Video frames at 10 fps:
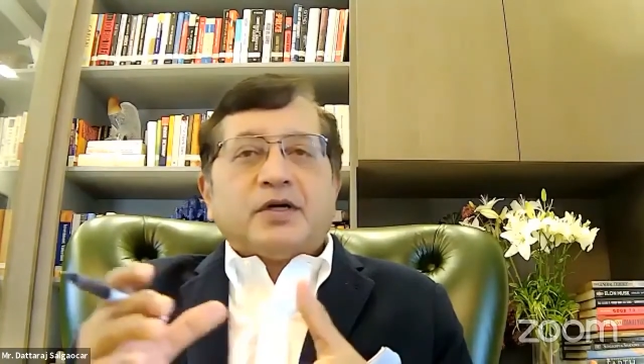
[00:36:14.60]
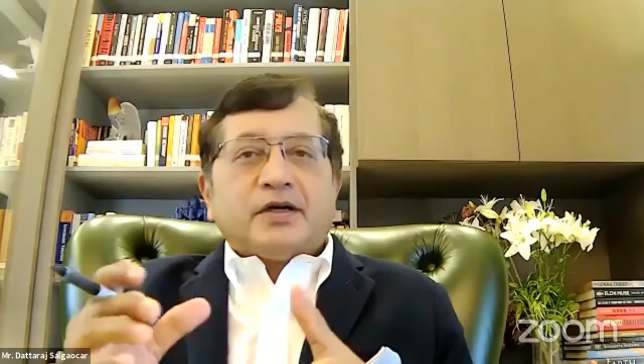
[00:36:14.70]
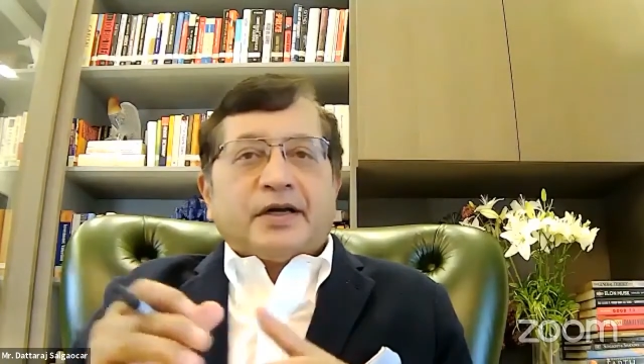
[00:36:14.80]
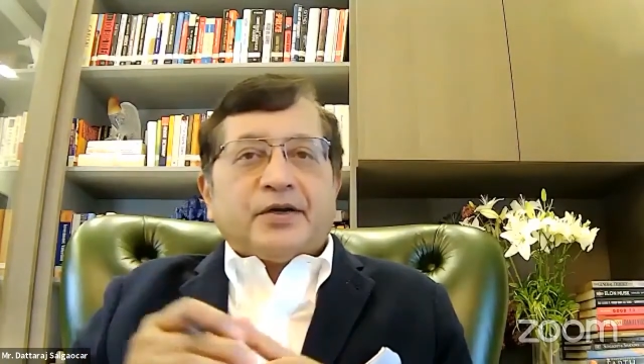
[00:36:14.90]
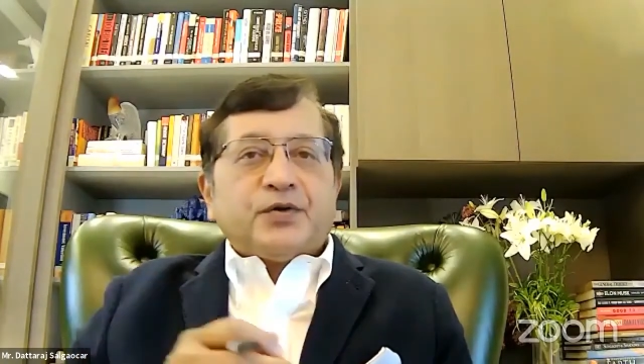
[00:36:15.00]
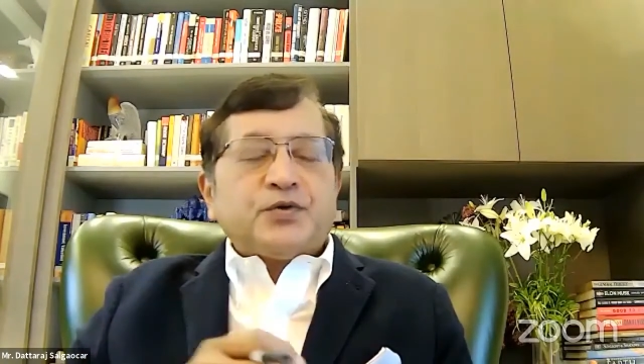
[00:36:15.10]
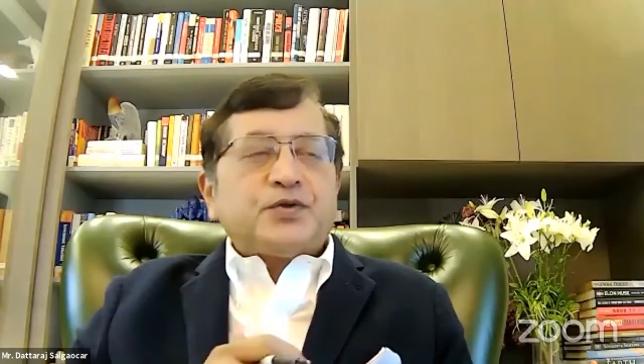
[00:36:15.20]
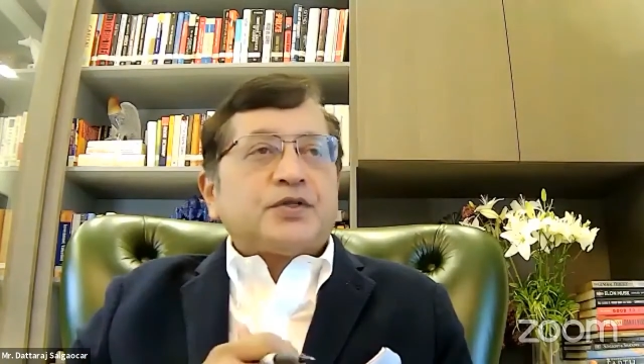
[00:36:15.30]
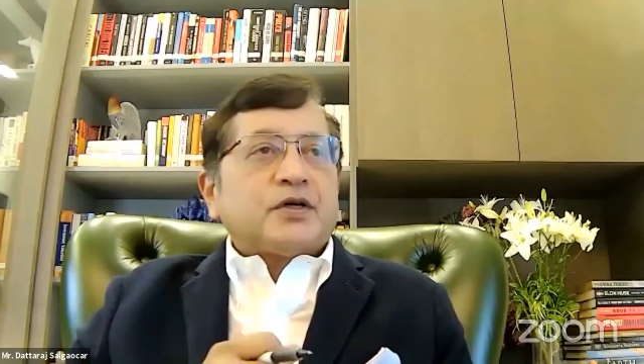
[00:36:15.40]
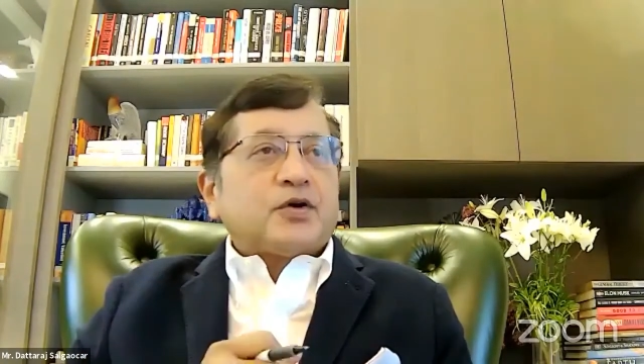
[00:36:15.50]

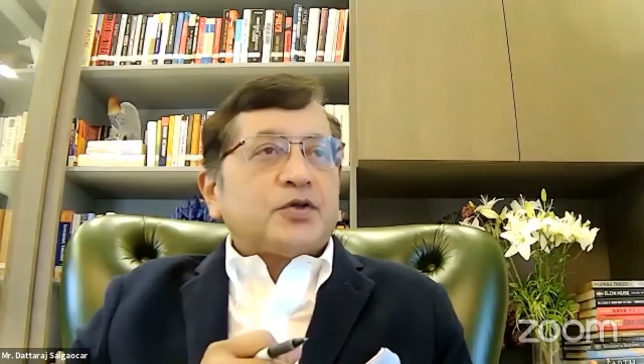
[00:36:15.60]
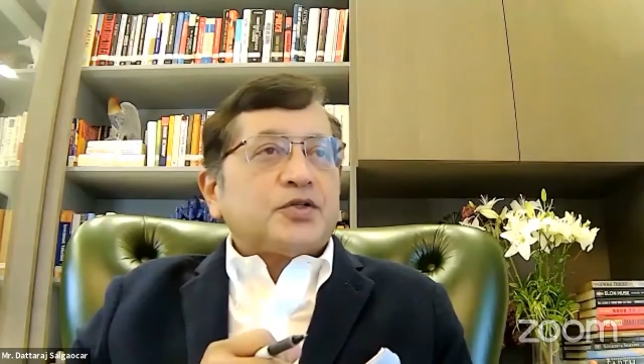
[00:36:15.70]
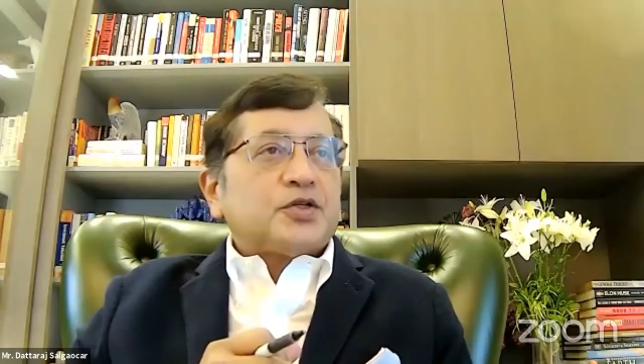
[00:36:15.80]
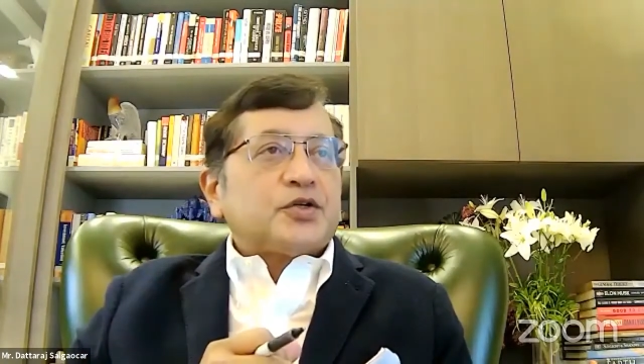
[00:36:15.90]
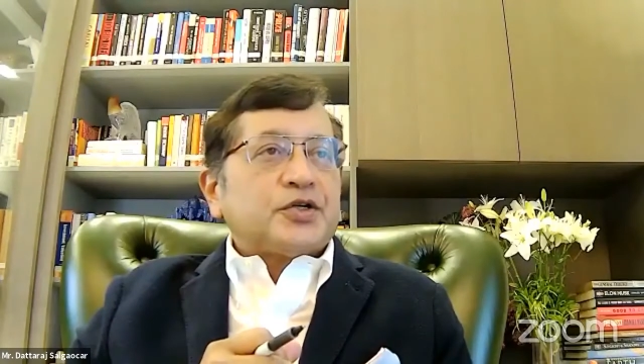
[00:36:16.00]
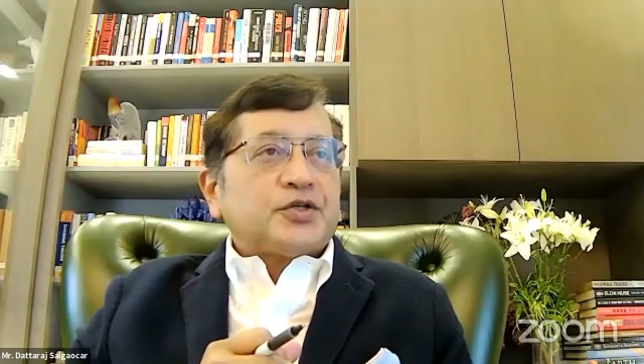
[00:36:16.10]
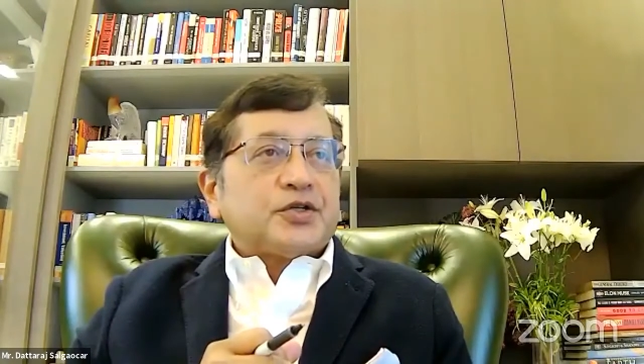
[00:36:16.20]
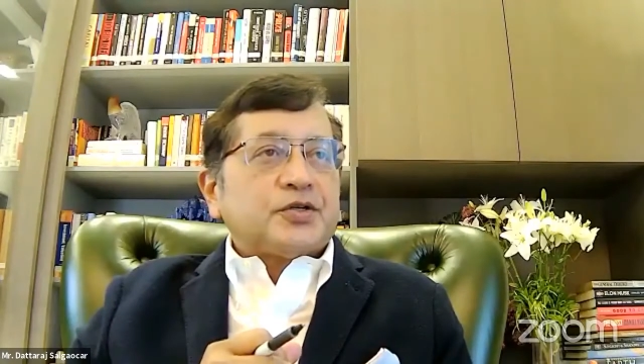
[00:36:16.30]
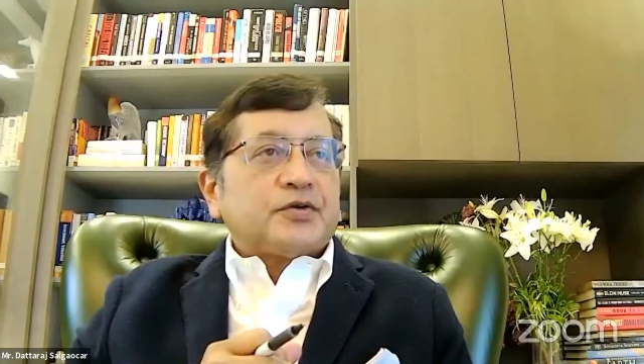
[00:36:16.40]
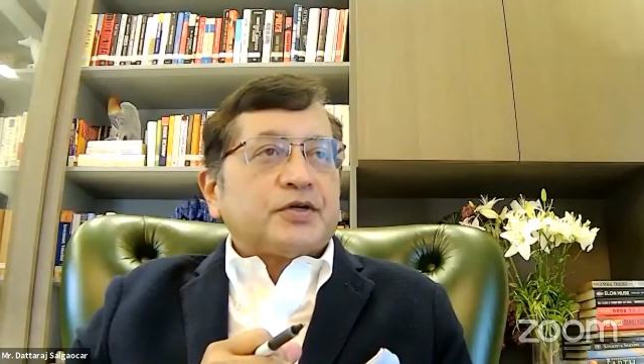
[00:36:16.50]
reduce
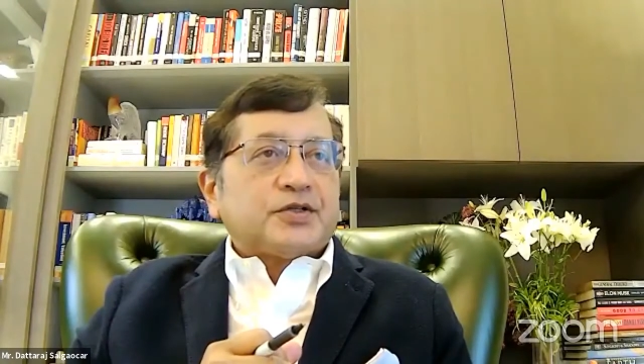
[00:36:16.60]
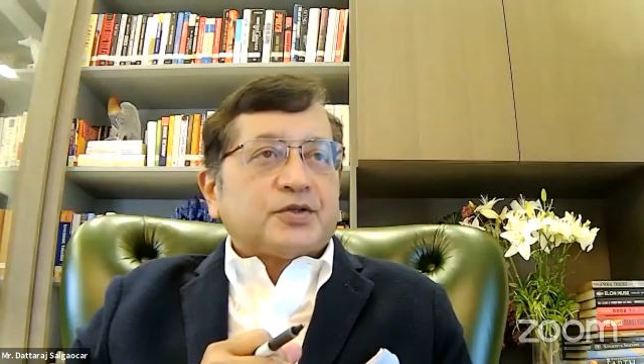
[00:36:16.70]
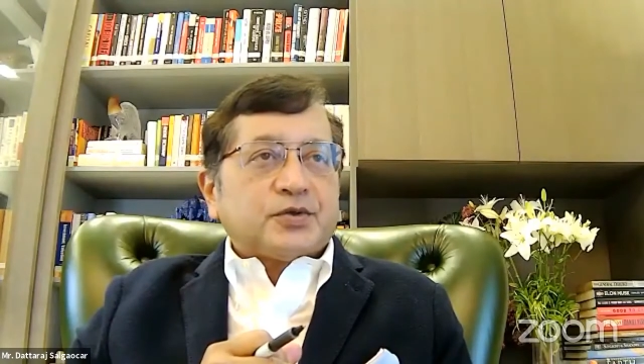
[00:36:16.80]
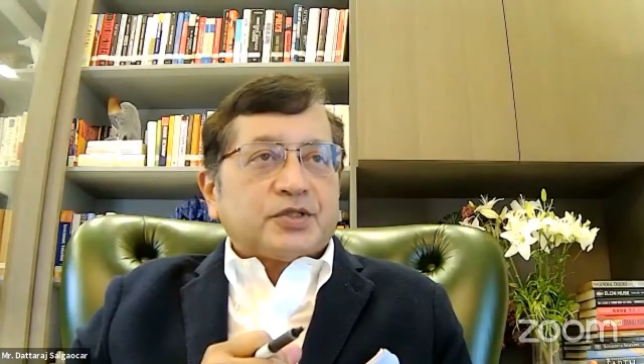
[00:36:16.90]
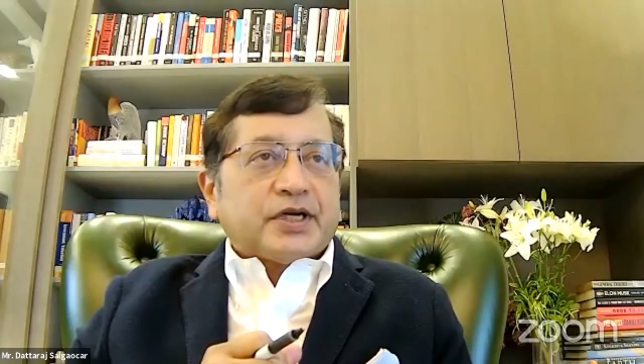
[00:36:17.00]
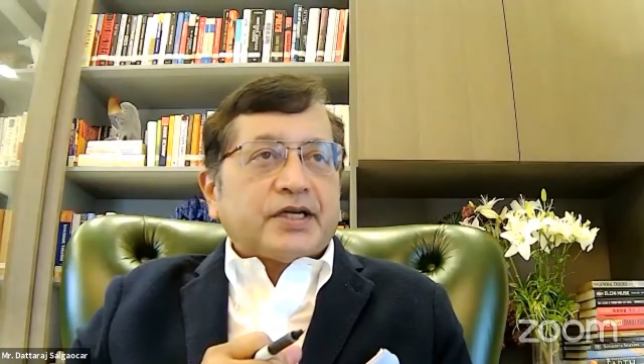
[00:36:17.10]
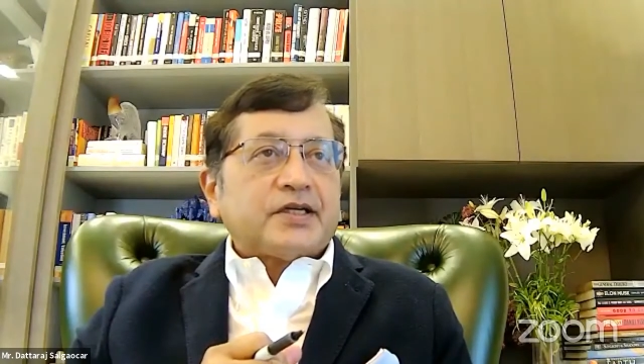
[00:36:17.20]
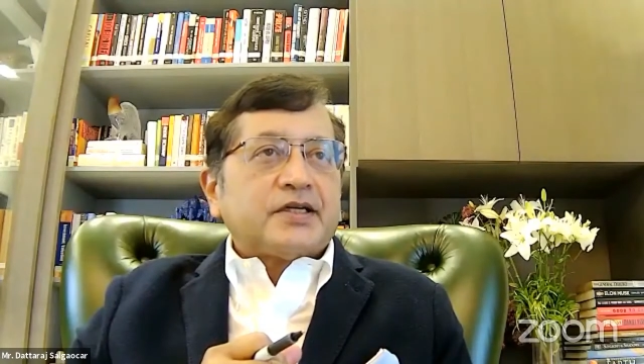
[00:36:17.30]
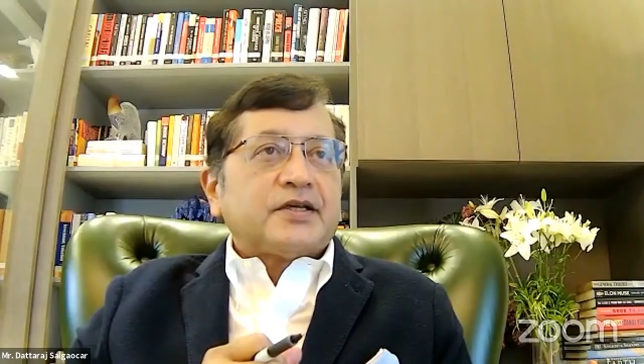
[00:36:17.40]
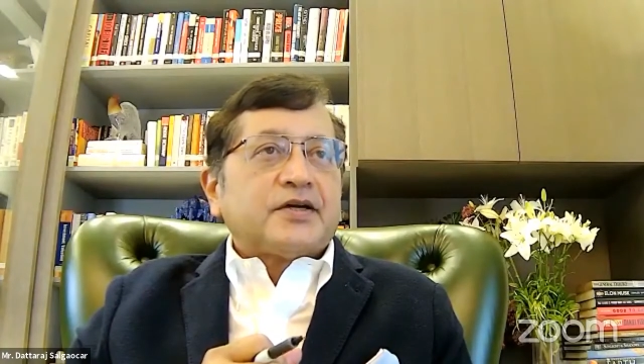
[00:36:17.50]
concentration risk to
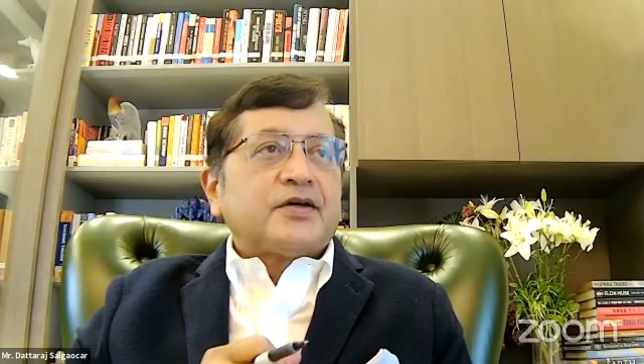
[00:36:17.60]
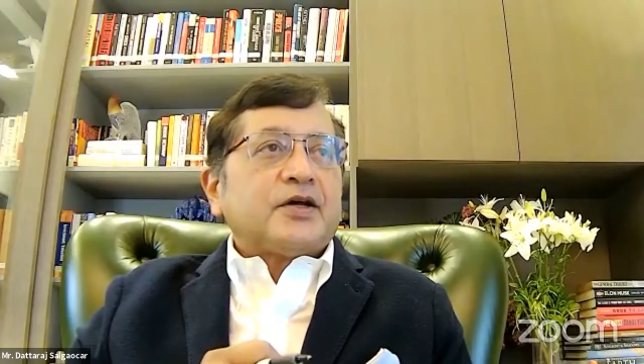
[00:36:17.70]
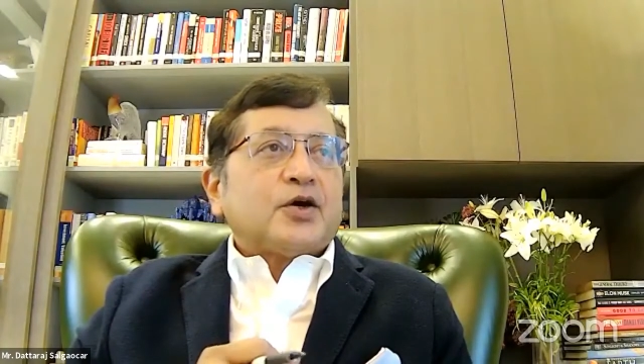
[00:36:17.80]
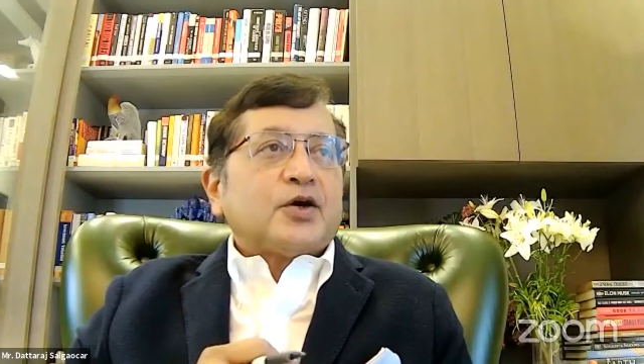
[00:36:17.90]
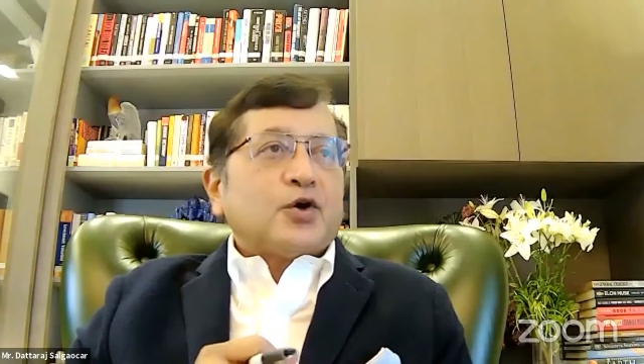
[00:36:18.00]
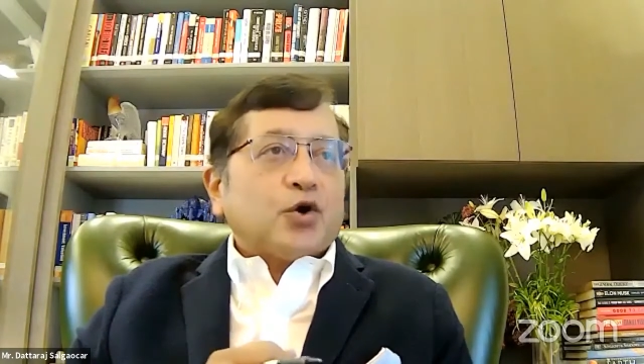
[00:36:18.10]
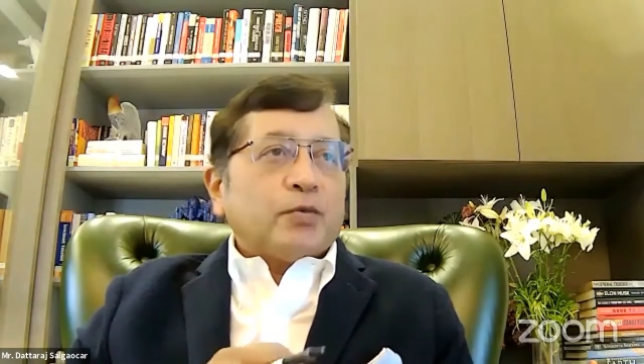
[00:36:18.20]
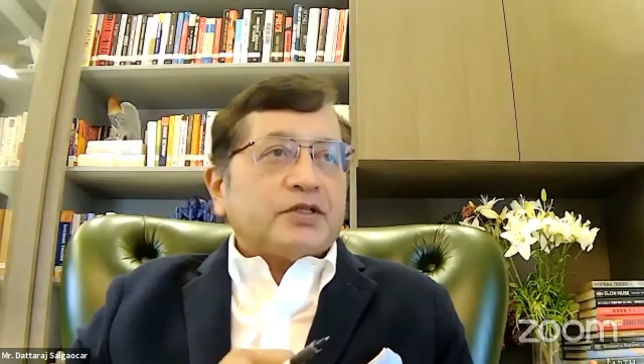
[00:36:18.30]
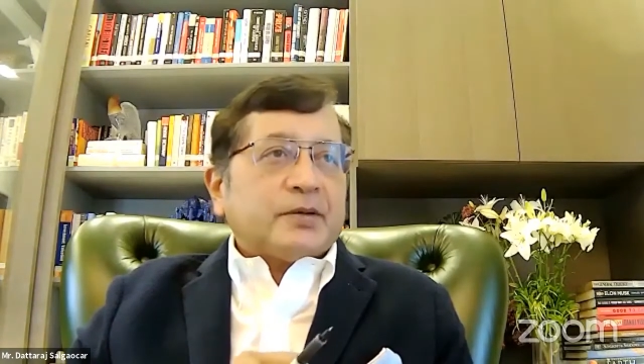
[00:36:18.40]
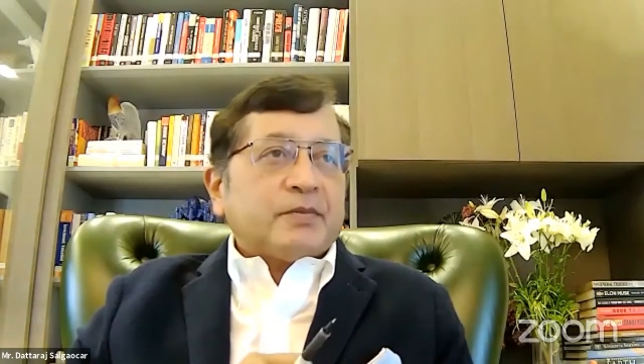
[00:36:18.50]
China in the
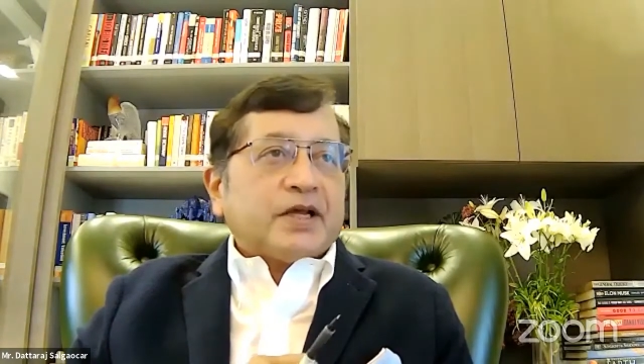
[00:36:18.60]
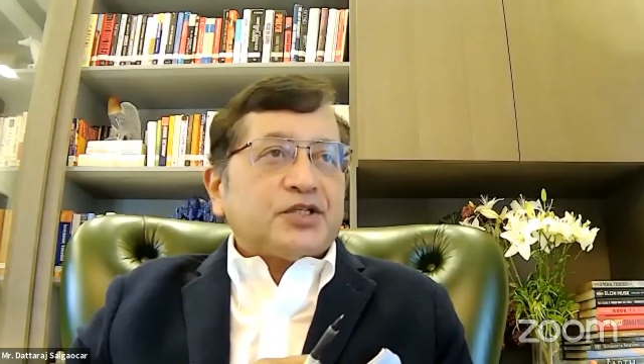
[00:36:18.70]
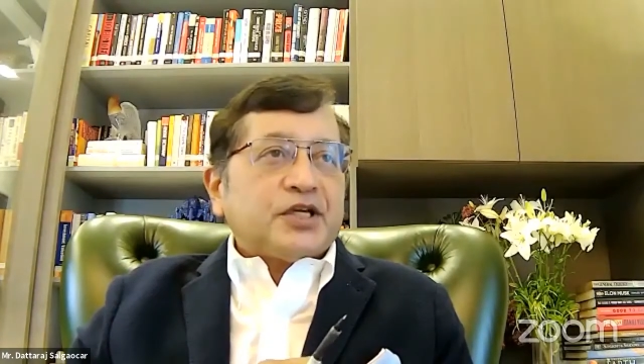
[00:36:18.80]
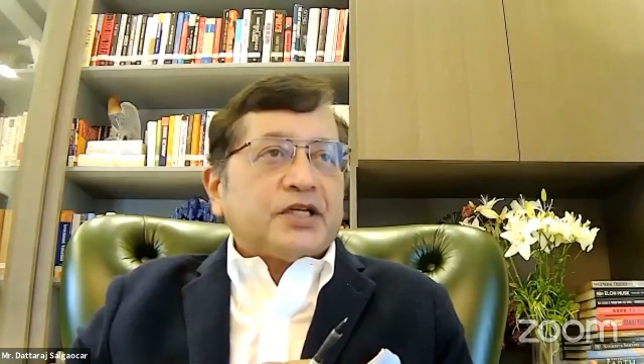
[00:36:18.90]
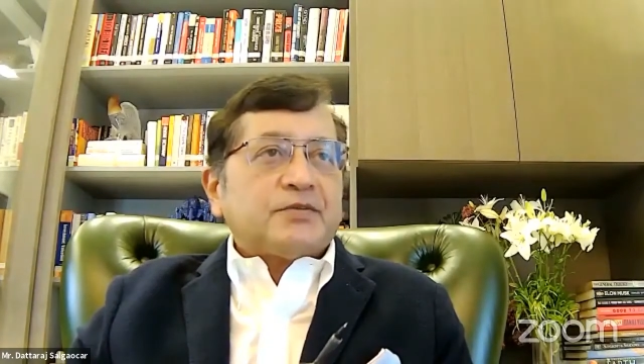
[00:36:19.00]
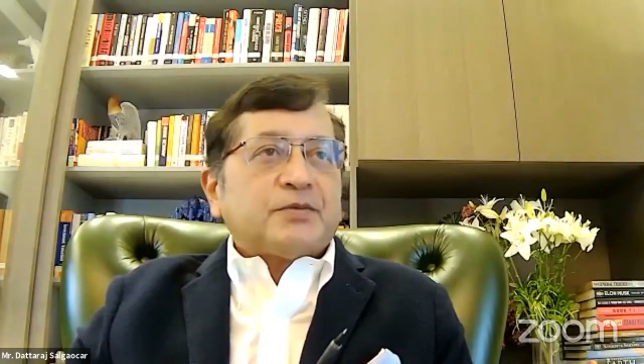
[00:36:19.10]
global supply chain.